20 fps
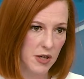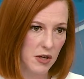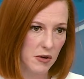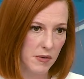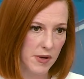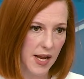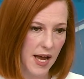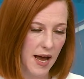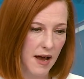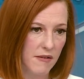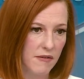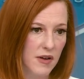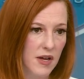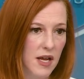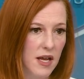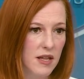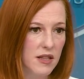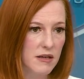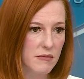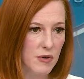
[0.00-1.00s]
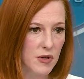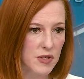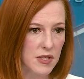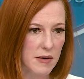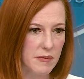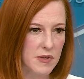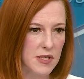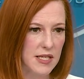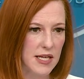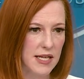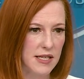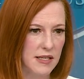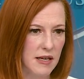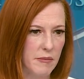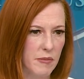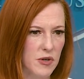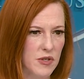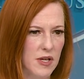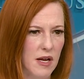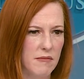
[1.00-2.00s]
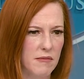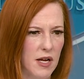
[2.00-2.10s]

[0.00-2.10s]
who would have the most up-to-date numbers. I'm